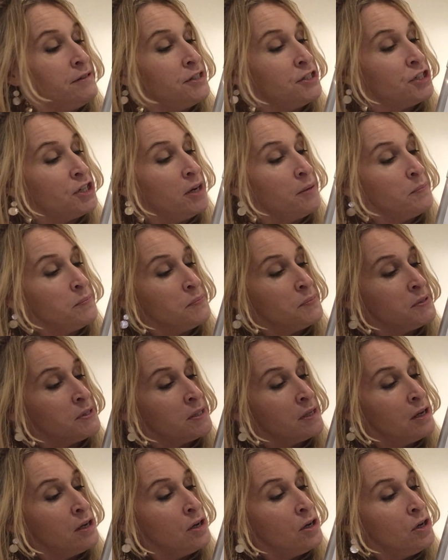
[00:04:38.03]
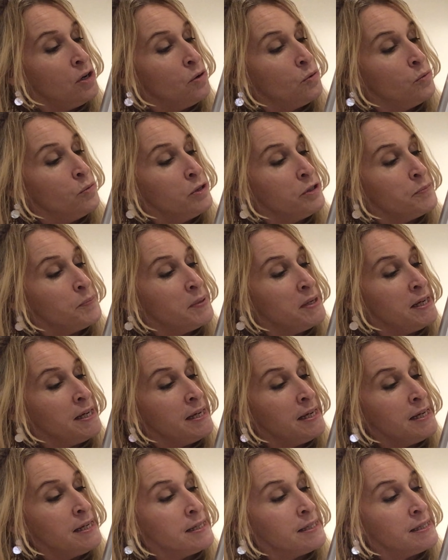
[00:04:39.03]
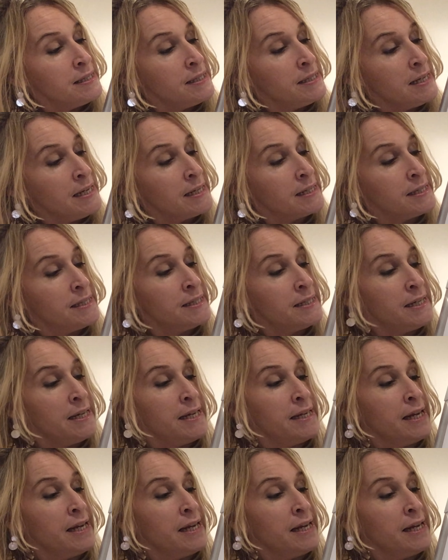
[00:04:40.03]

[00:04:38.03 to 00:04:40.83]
jumps, would be 60.